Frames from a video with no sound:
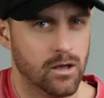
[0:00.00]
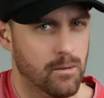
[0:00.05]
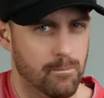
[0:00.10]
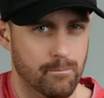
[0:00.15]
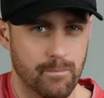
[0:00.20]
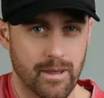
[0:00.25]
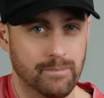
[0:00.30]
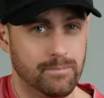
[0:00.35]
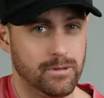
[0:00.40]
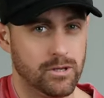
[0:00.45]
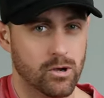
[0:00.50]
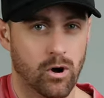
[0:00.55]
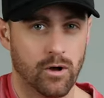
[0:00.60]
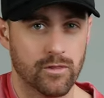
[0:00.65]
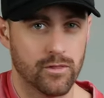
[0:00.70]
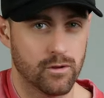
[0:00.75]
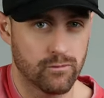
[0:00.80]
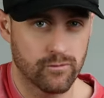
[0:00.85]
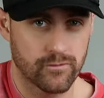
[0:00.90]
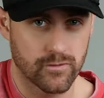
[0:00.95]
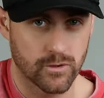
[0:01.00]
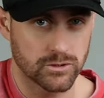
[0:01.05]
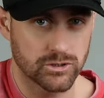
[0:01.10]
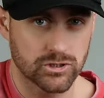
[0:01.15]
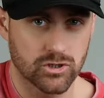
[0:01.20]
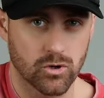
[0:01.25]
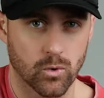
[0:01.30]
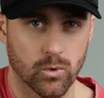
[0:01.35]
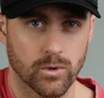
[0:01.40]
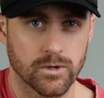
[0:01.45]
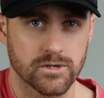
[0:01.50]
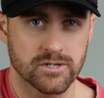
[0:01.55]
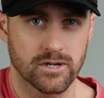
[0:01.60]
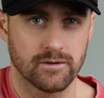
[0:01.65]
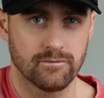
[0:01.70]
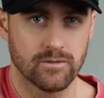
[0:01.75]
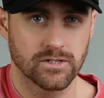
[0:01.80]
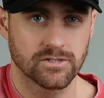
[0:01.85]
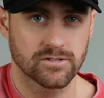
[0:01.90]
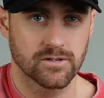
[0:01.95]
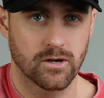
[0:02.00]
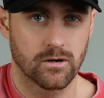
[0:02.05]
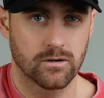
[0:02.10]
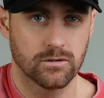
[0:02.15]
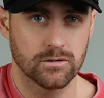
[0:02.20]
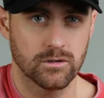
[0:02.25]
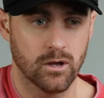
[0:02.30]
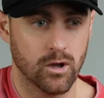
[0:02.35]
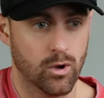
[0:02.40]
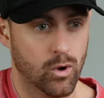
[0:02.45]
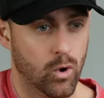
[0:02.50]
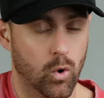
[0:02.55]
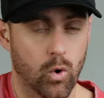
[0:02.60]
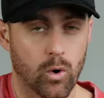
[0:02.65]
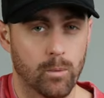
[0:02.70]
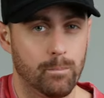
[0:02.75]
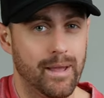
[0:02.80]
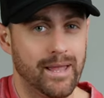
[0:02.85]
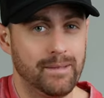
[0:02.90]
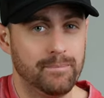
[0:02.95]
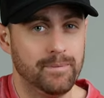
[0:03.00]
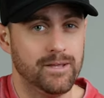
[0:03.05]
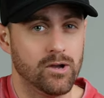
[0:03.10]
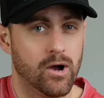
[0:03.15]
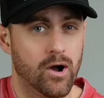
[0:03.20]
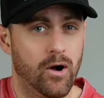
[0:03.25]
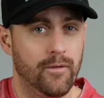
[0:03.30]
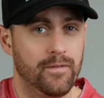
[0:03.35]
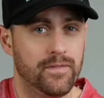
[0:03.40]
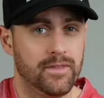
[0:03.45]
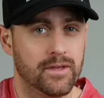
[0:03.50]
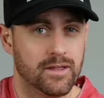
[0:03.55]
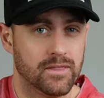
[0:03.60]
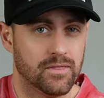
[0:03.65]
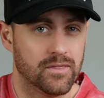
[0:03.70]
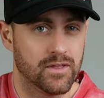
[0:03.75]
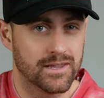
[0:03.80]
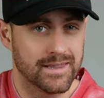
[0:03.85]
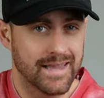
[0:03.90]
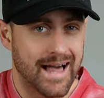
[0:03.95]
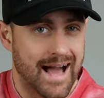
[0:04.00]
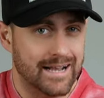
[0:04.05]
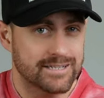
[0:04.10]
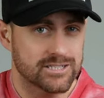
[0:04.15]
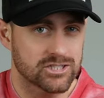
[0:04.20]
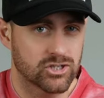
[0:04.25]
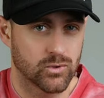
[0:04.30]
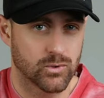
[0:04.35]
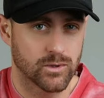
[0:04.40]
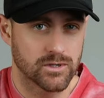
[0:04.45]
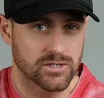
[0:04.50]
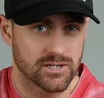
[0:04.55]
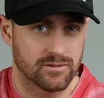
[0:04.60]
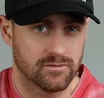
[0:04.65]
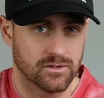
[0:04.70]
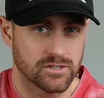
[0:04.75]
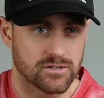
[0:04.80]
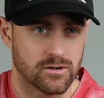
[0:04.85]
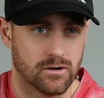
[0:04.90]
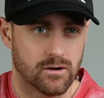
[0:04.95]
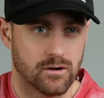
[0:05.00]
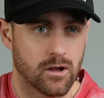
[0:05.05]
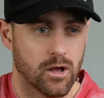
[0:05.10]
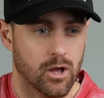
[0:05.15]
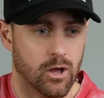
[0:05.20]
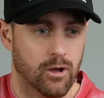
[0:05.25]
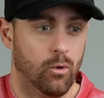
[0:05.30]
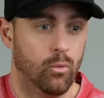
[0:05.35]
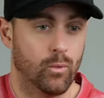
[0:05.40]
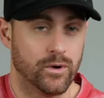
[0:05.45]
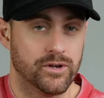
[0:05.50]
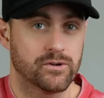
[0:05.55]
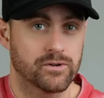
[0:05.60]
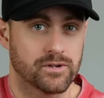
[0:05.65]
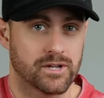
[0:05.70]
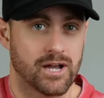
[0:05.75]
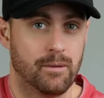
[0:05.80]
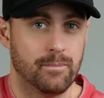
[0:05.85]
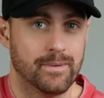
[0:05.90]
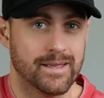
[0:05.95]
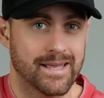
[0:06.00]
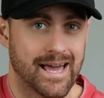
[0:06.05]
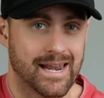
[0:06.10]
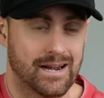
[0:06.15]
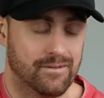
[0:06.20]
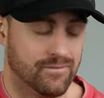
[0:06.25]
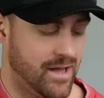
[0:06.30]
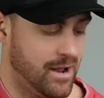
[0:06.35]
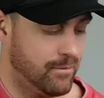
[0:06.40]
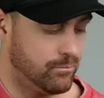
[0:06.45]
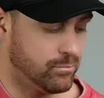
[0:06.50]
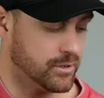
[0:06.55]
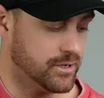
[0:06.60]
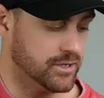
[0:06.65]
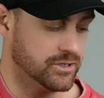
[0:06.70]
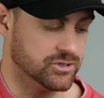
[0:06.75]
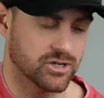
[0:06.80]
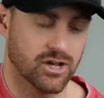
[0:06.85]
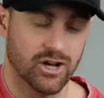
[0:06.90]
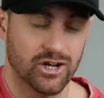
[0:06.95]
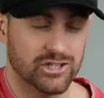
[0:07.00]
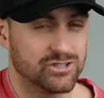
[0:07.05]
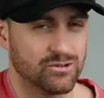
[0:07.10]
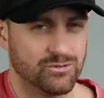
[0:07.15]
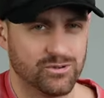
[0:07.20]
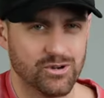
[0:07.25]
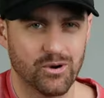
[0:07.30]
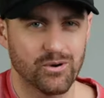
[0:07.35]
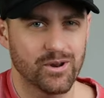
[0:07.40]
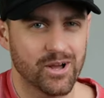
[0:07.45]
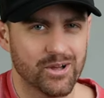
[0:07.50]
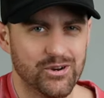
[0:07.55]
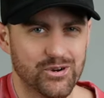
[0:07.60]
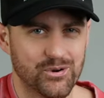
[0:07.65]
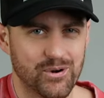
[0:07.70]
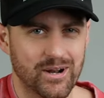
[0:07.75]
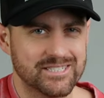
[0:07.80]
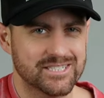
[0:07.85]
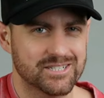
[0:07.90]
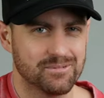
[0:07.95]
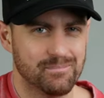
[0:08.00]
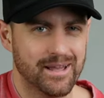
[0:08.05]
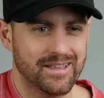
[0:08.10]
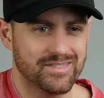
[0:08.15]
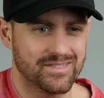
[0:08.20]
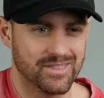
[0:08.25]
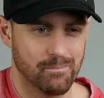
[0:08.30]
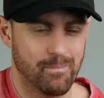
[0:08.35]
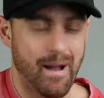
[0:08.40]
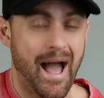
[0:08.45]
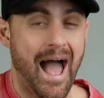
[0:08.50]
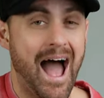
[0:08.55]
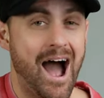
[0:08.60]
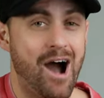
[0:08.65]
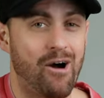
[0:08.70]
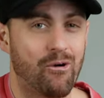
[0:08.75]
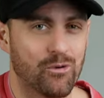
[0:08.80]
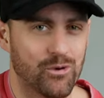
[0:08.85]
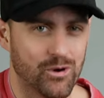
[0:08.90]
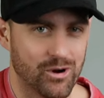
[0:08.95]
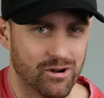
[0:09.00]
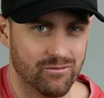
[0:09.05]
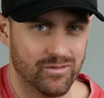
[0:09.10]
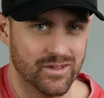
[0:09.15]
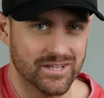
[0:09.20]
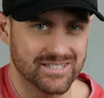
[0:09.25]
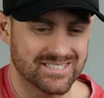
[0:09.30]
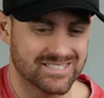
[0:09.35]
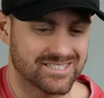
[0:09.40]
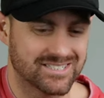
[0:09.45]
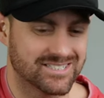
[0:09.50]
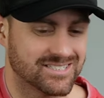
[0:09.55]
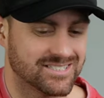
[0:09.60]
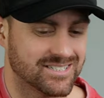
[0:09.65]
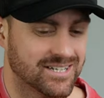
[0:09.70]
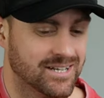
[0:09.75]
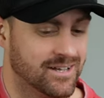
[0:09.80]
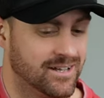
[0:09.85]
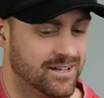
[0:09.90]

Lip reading: maybe on the first chorus of the song, or maybe on the last chorus of a song when you're coming out of that bridge. So don't underestimate the power of this